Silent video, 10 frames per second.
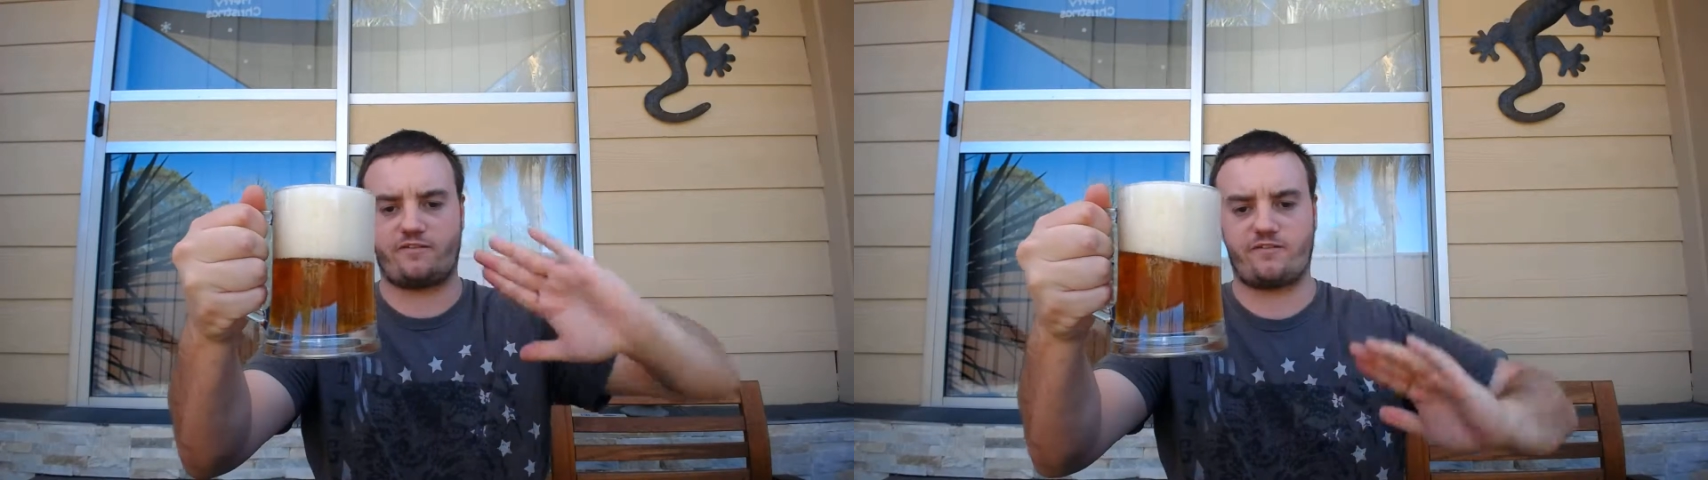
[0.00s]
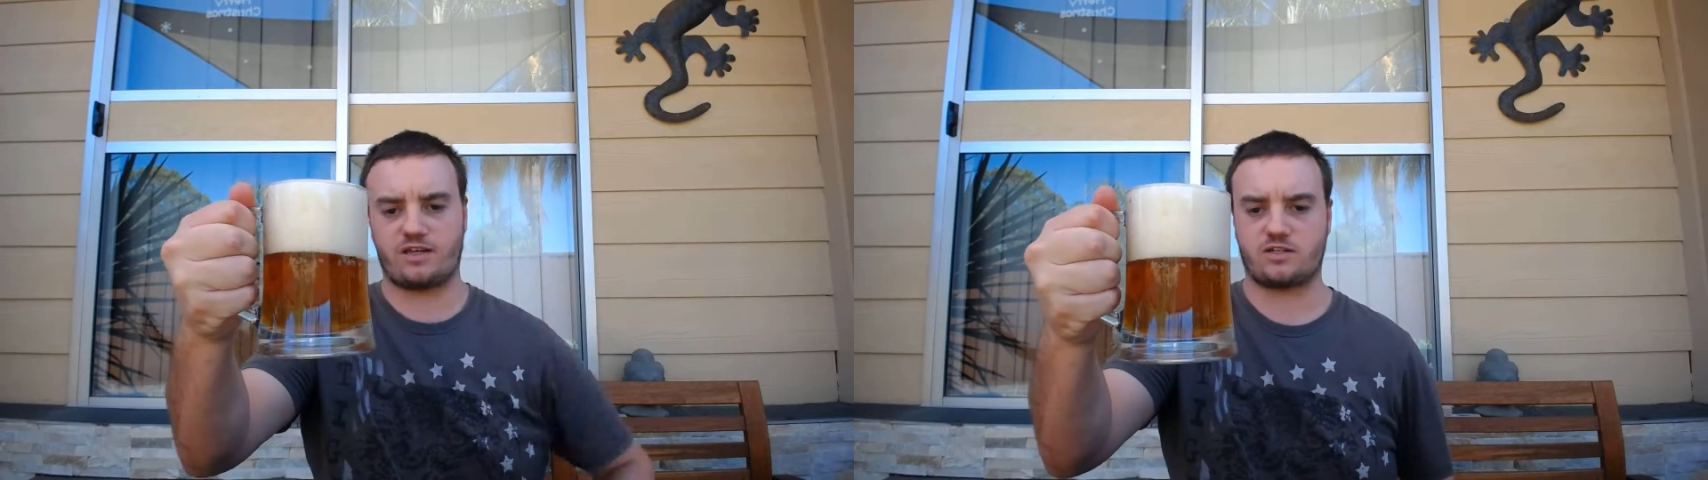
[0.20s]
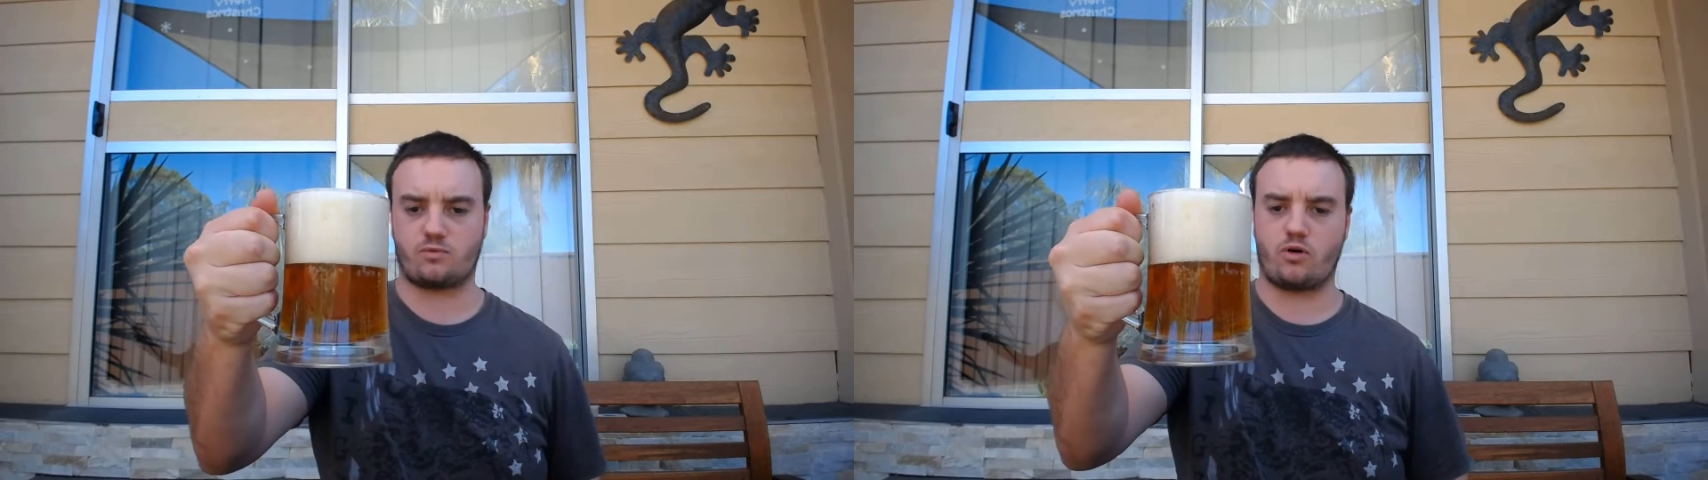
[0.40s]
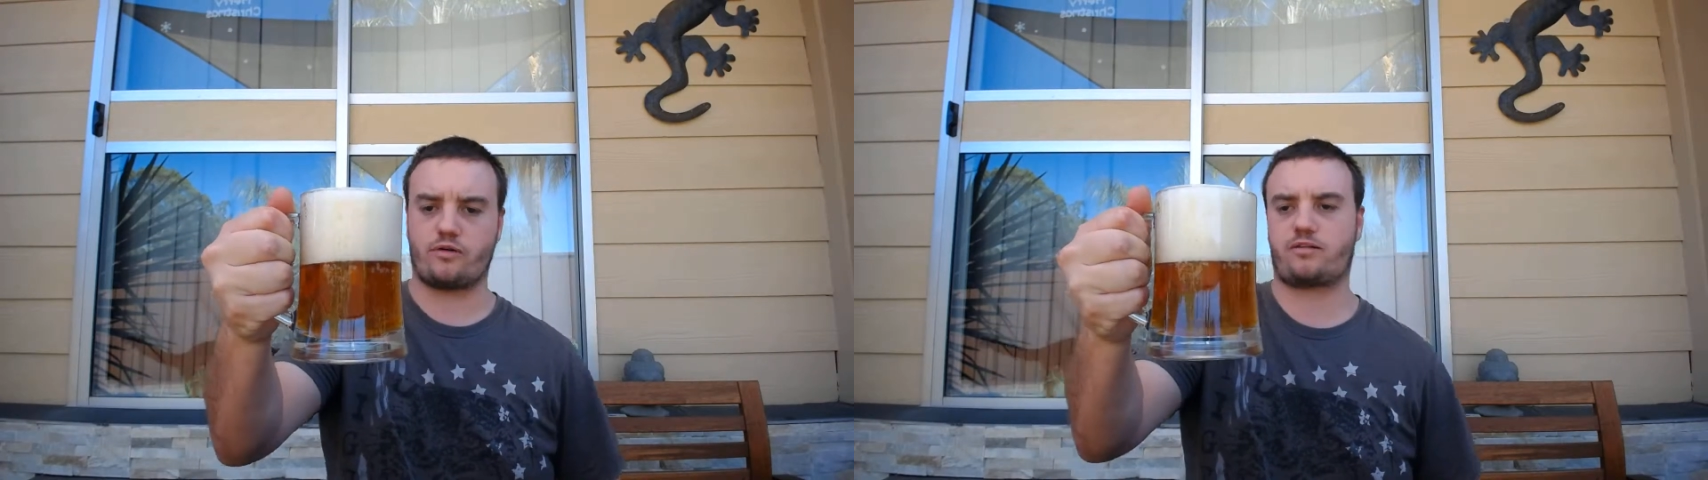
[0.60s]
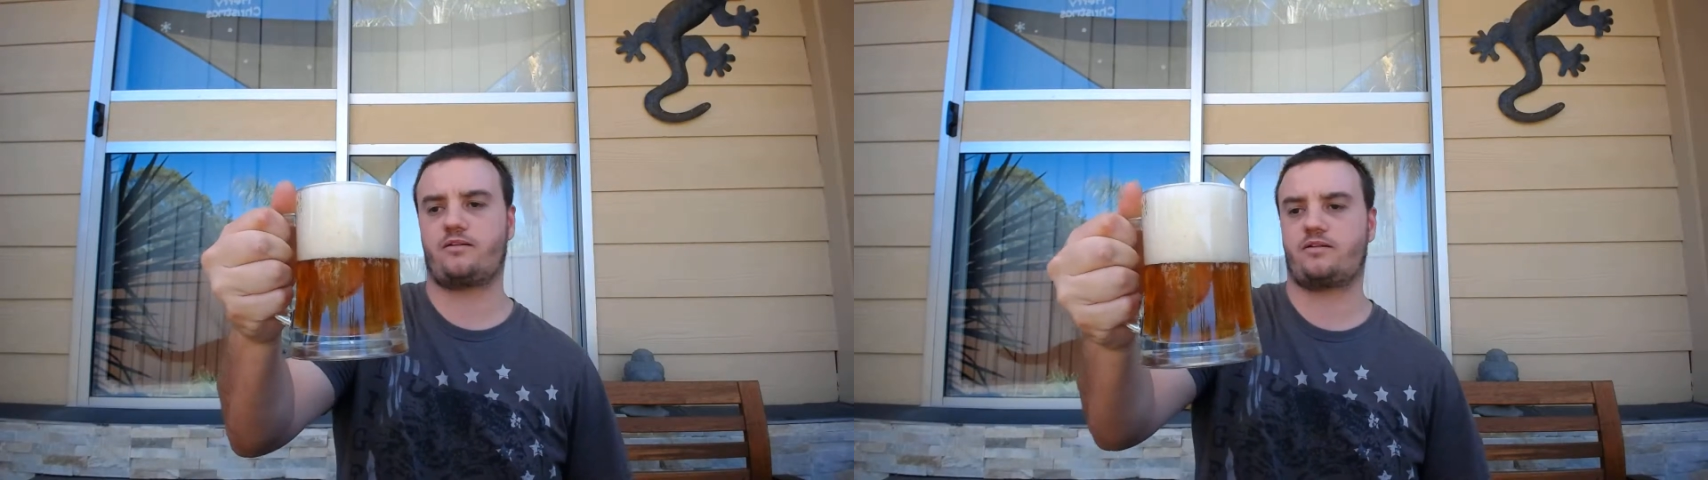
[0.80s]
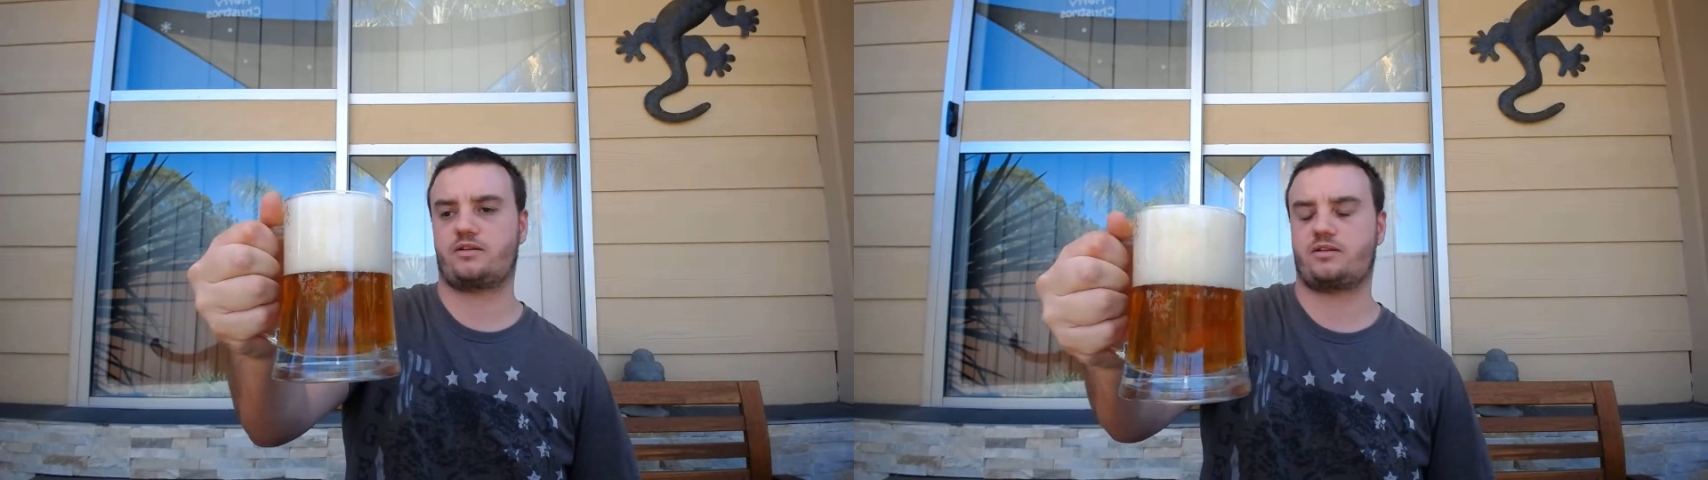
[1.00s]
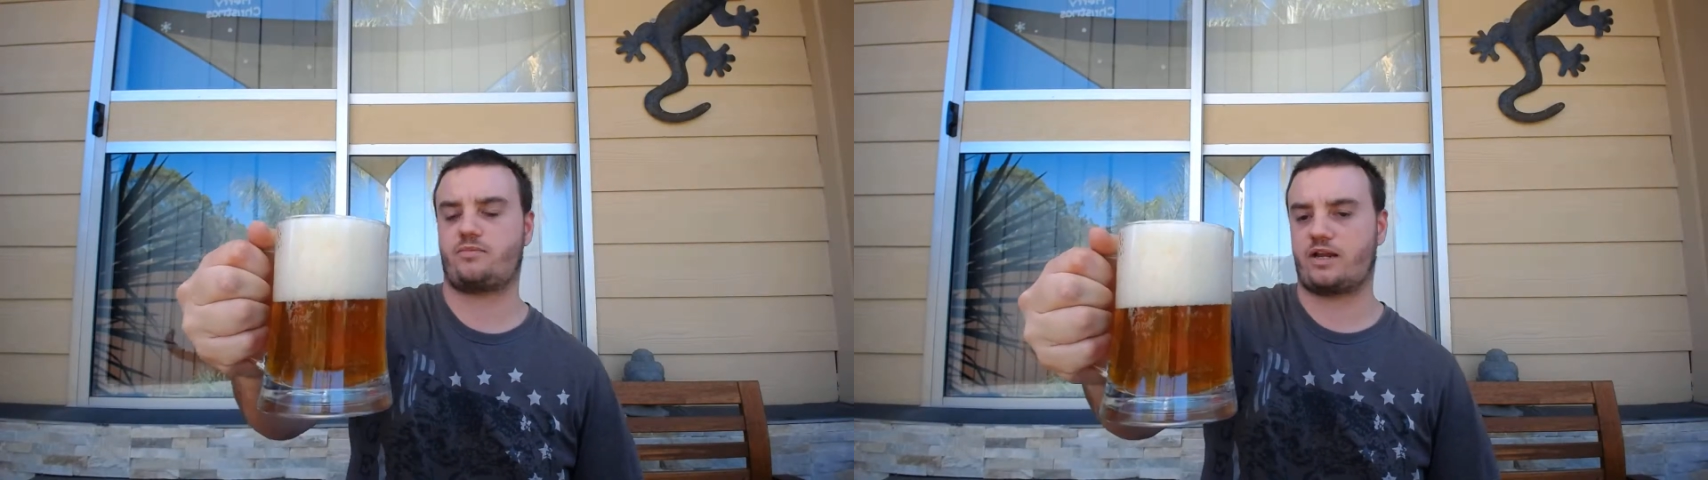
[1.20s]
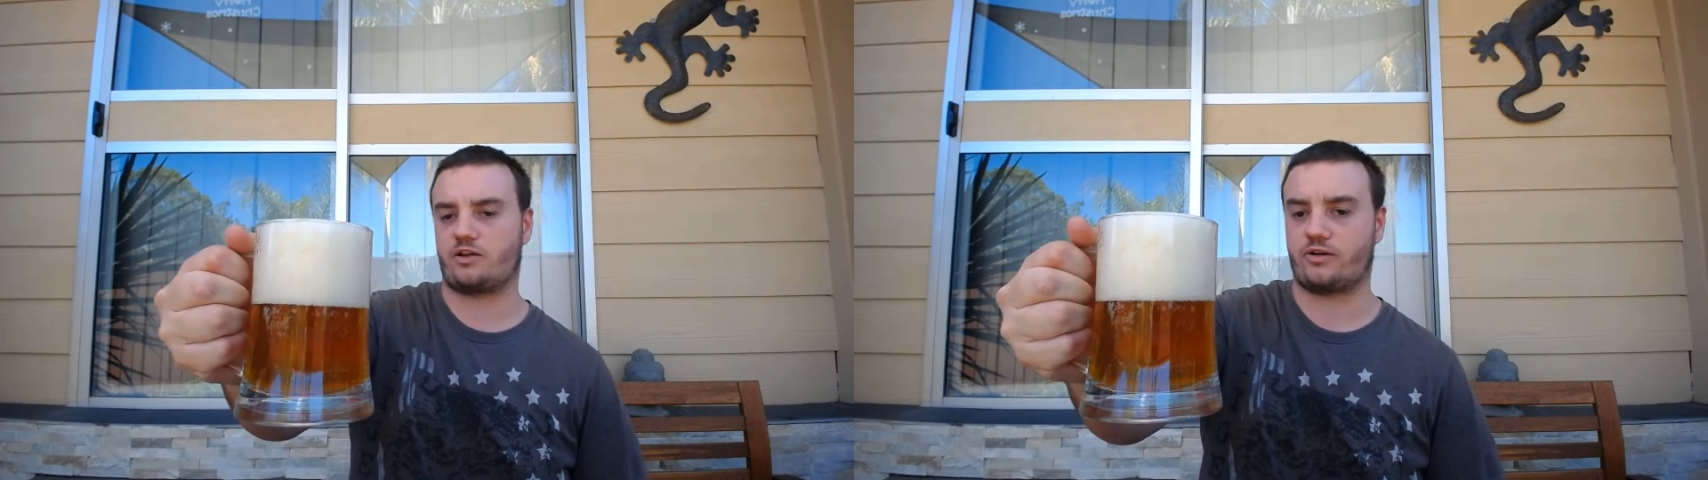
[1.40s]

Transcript: fingers worth, depending